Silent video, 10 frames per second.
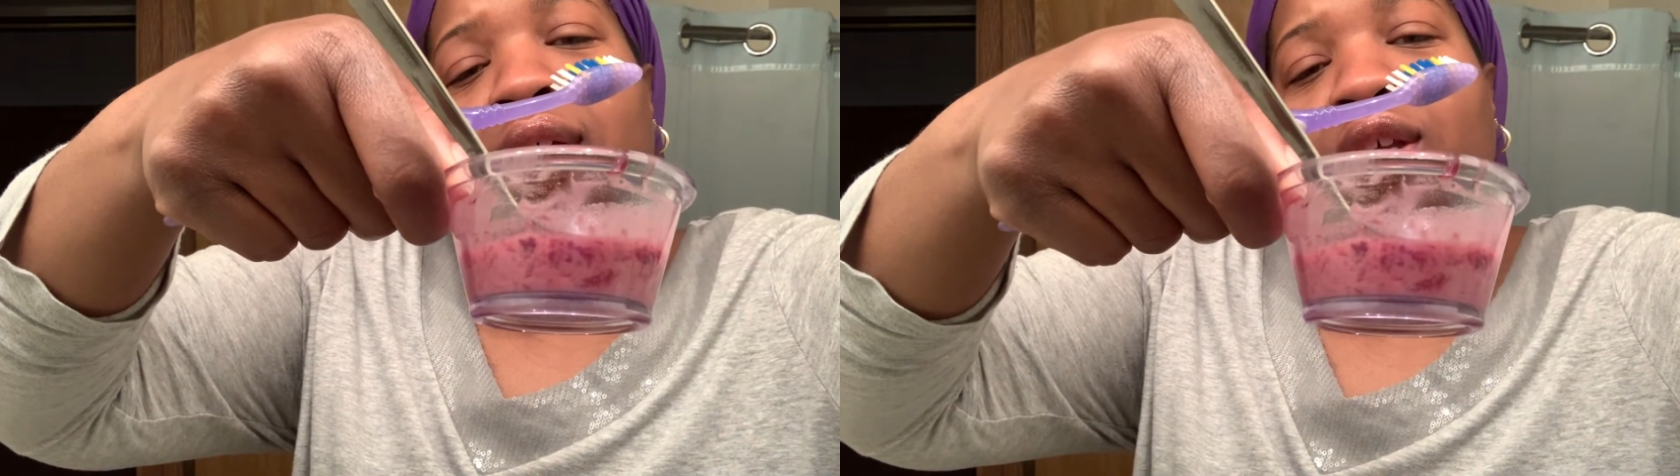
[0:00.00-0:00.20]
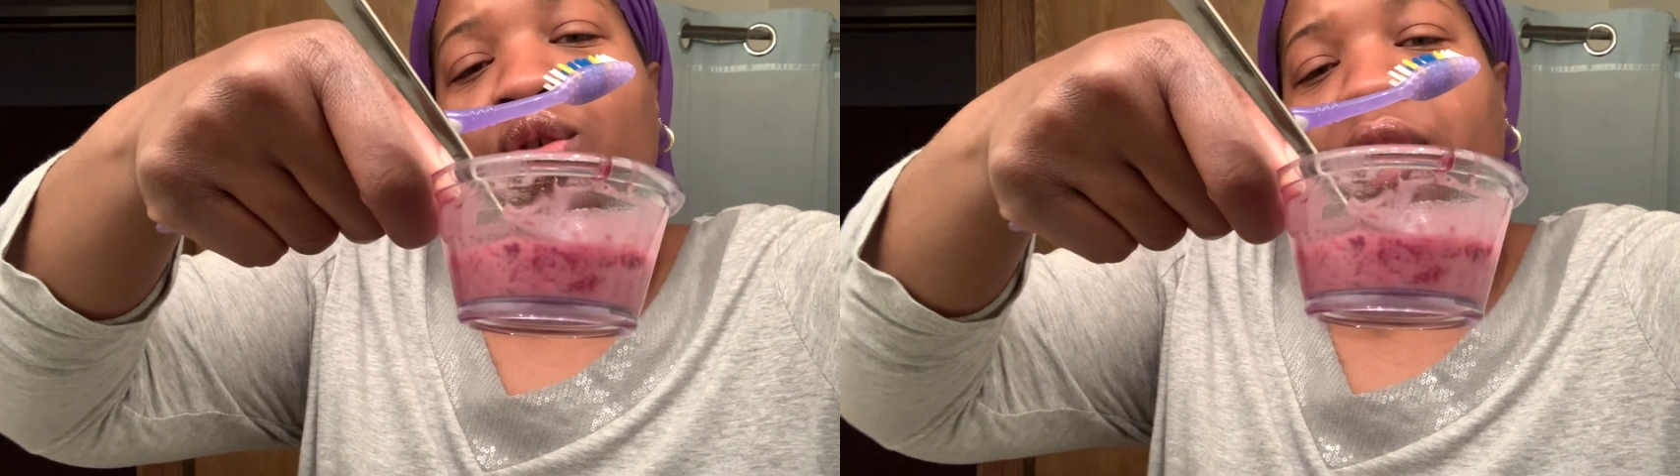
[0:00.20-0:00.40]

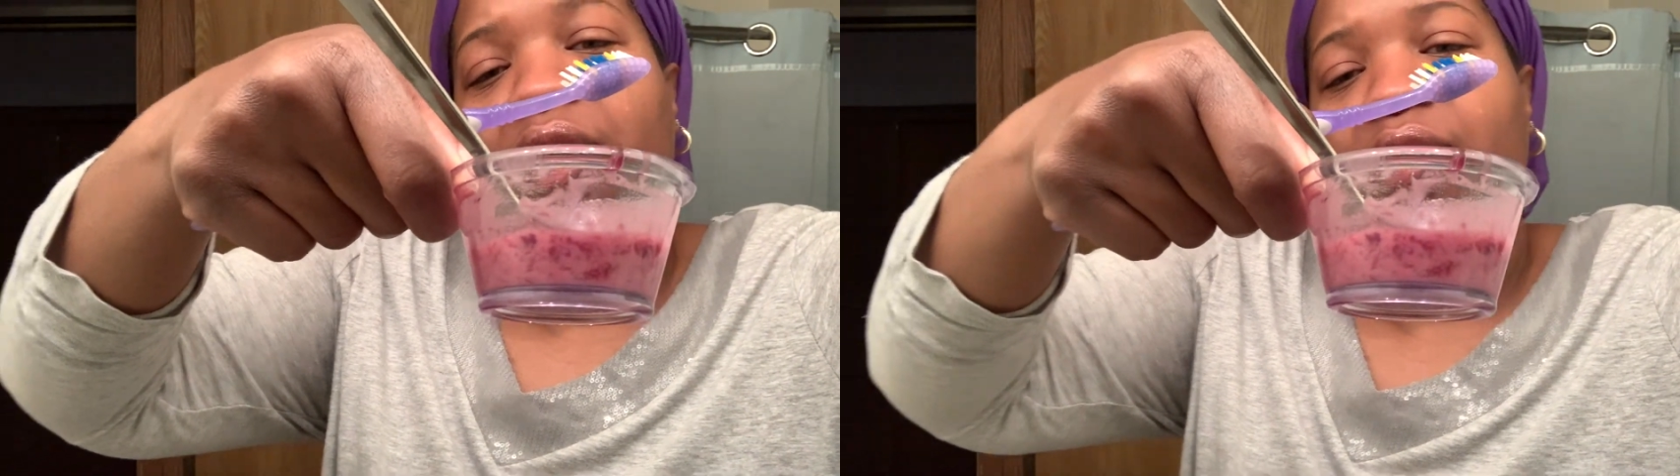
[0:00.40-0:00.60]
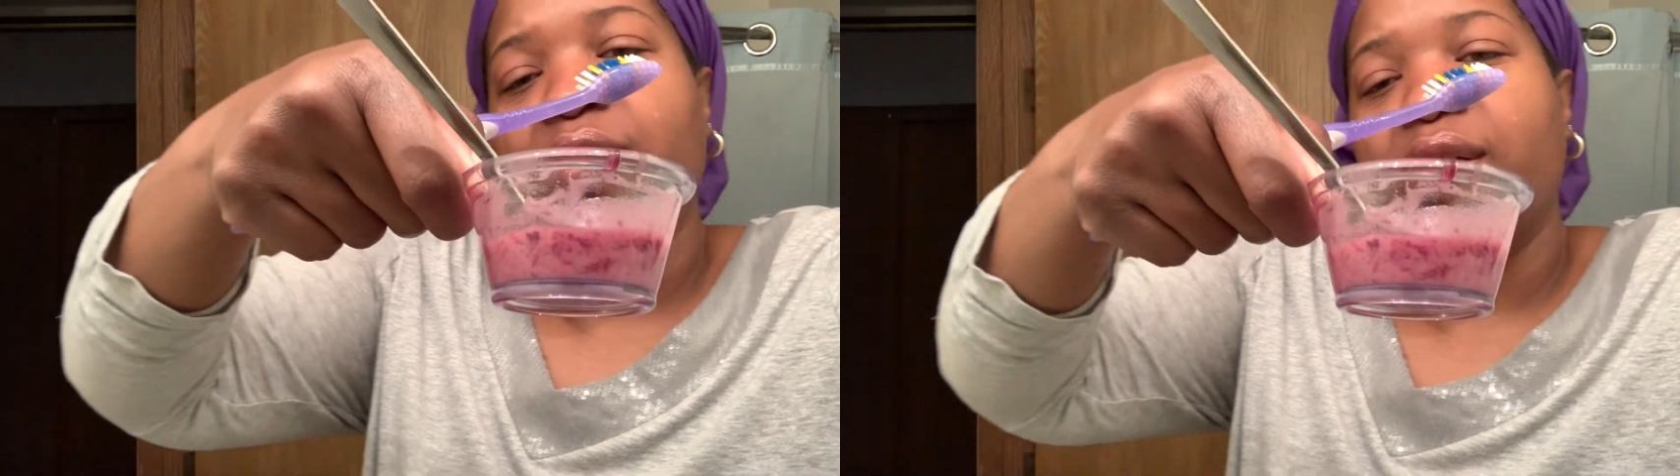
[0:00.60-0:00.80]
you can
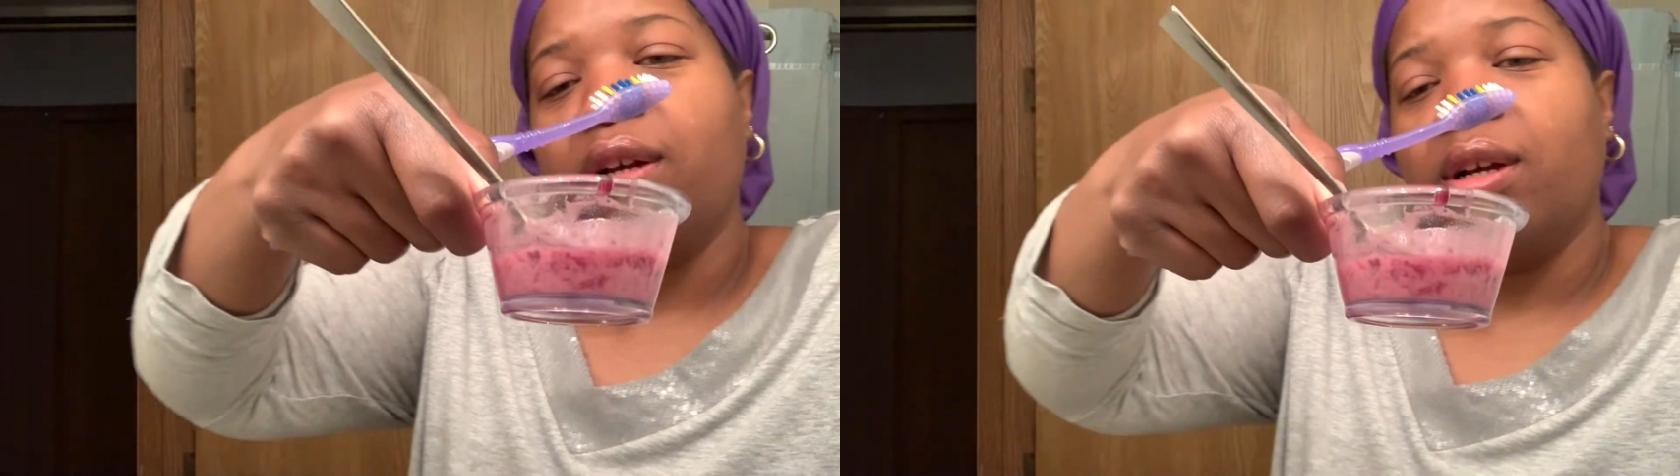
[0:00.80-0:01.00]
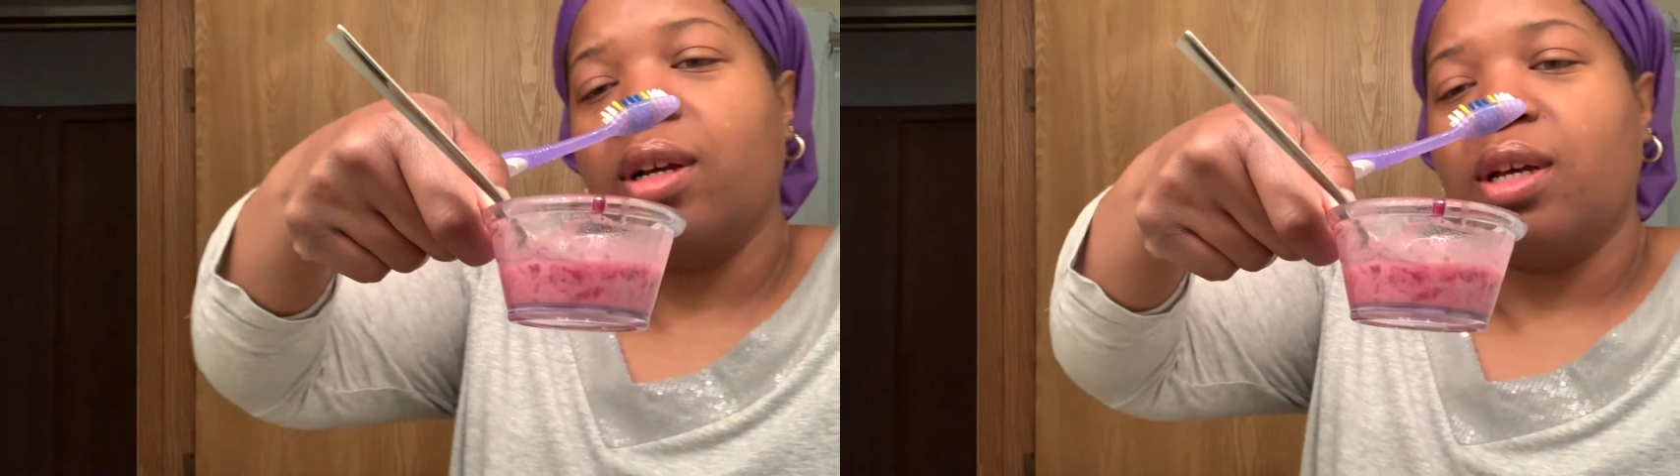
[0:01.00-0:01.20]

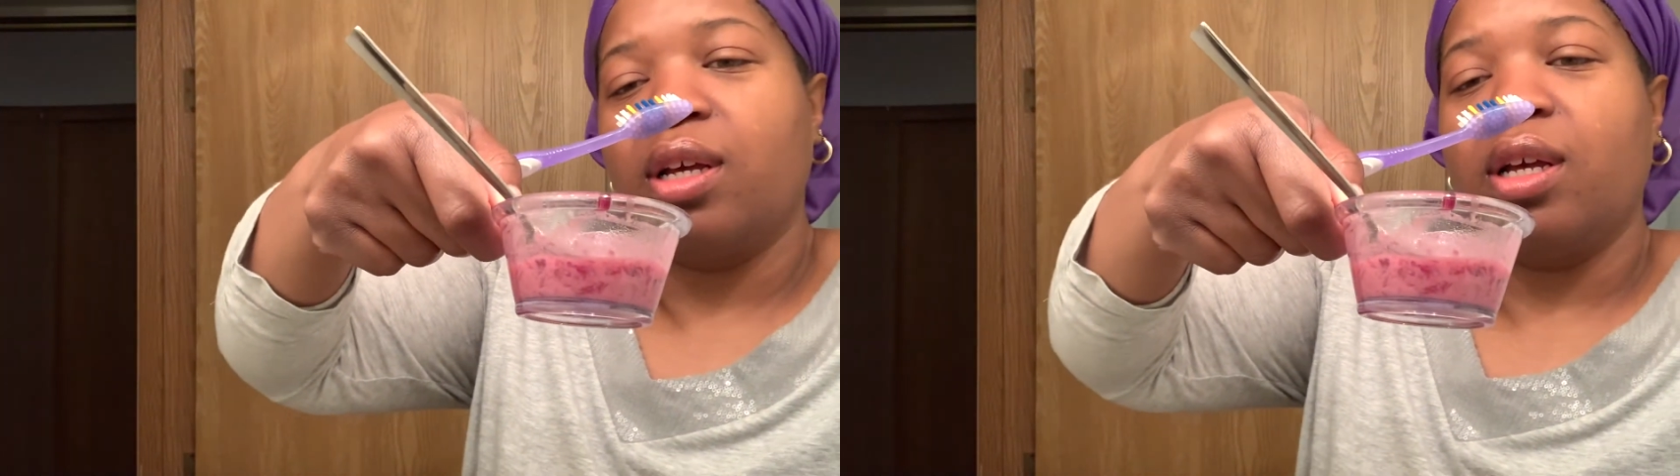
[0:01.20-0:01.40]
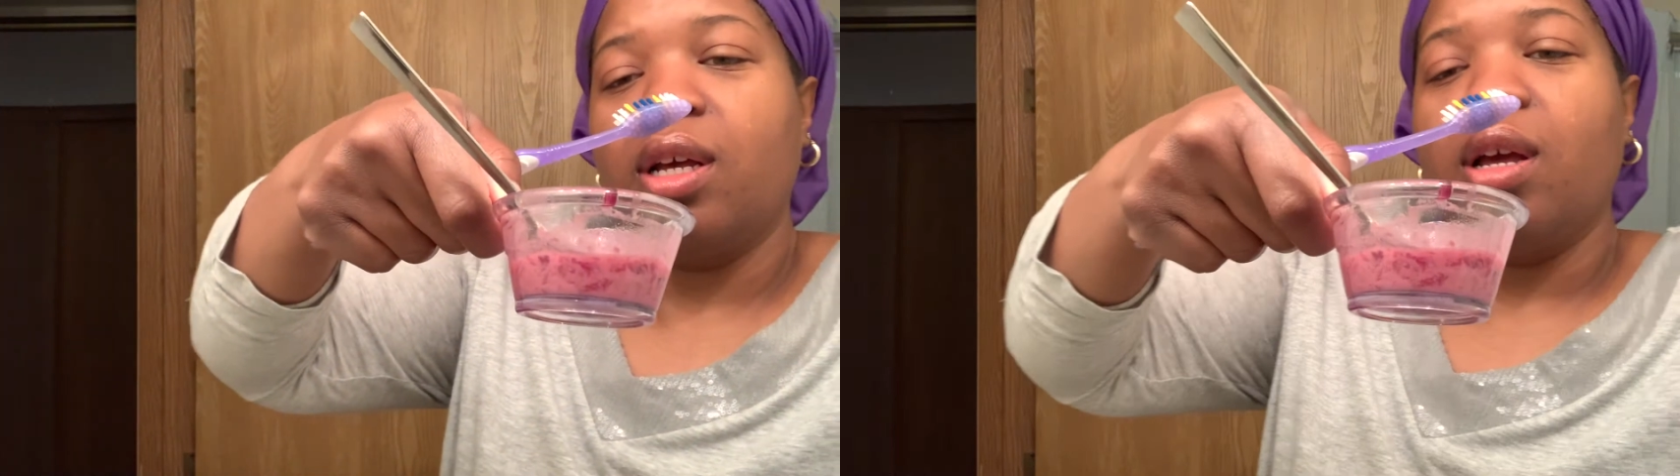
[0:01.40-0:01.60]
either
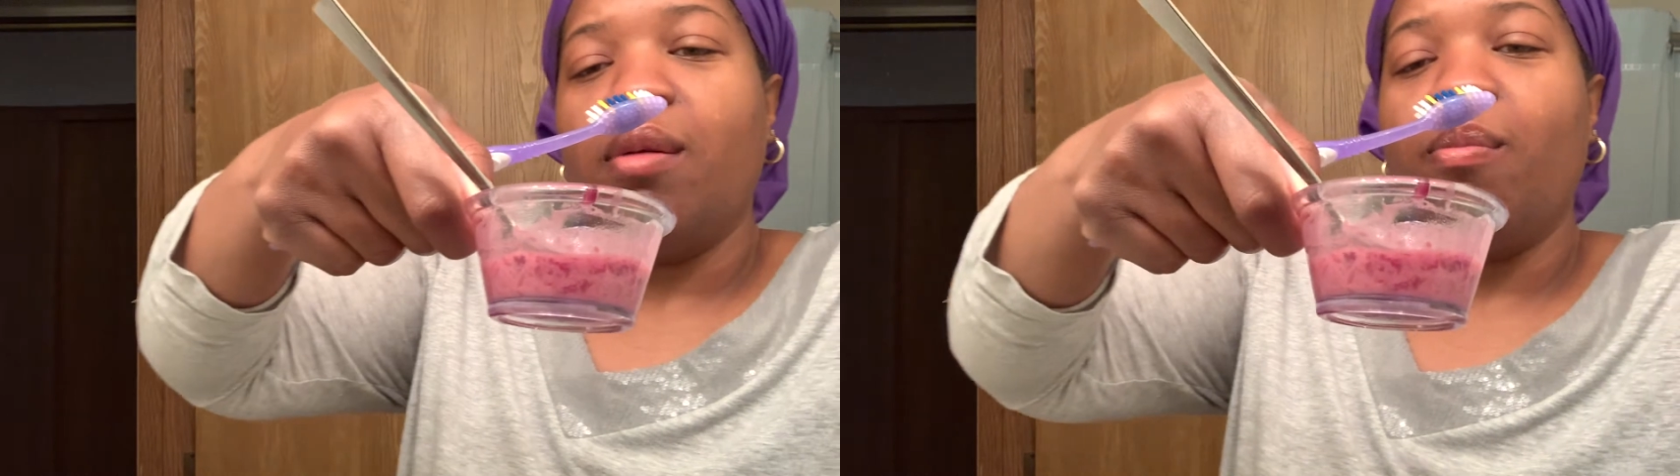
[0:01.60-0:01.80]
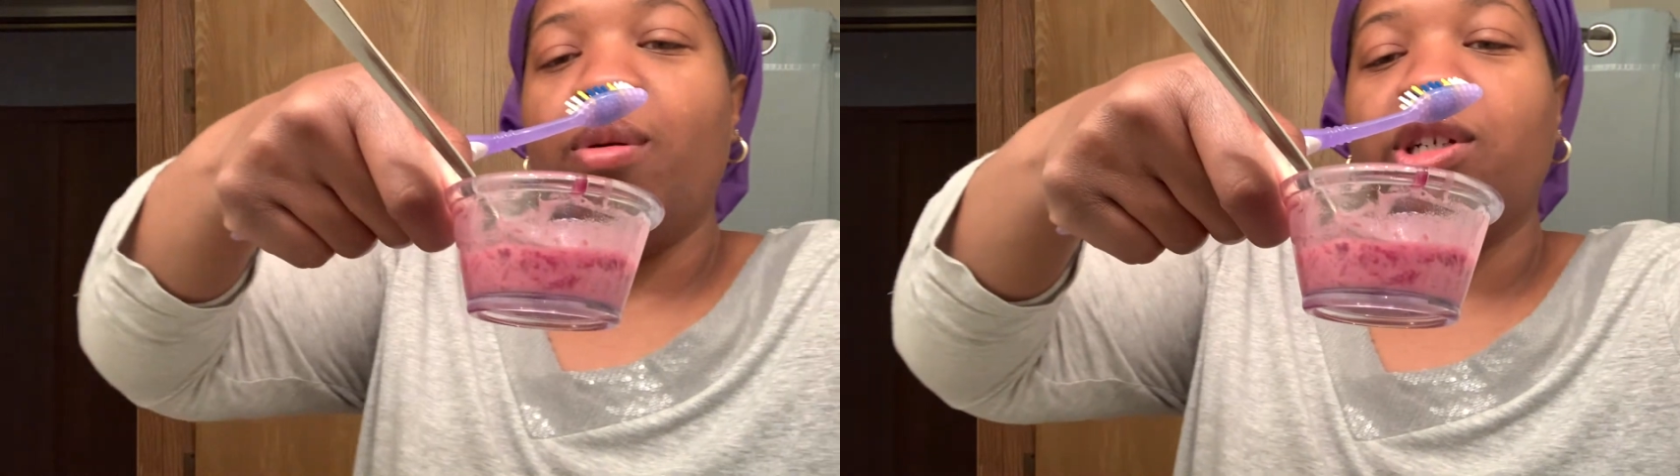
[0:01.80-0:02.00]

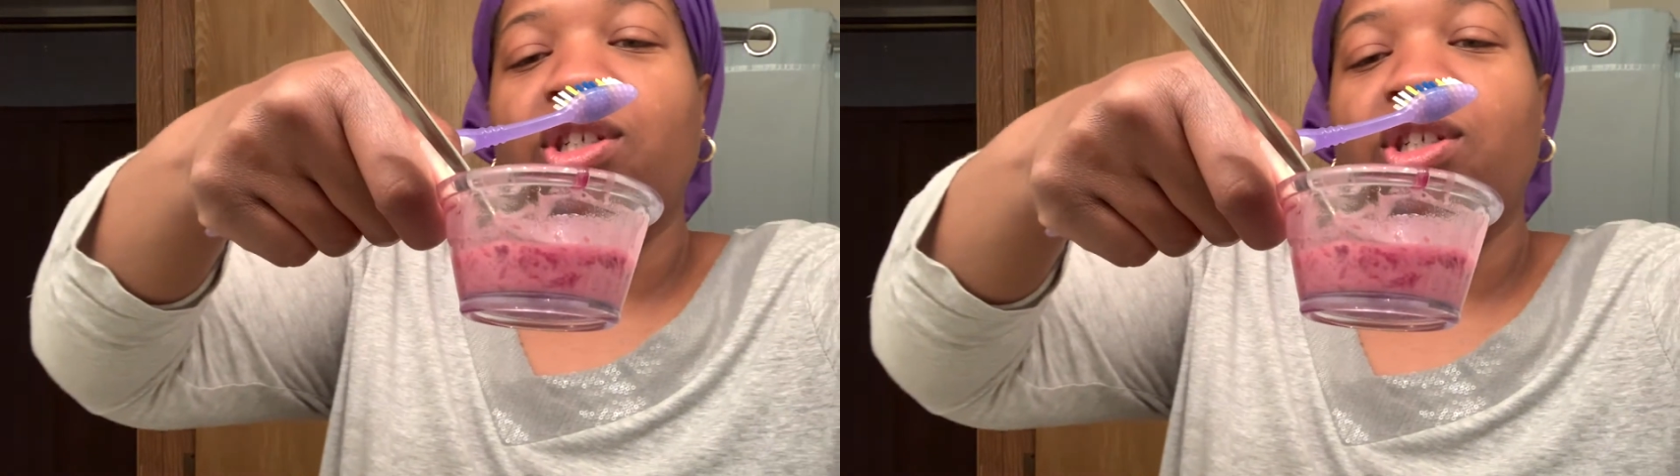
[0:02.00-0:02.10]
brush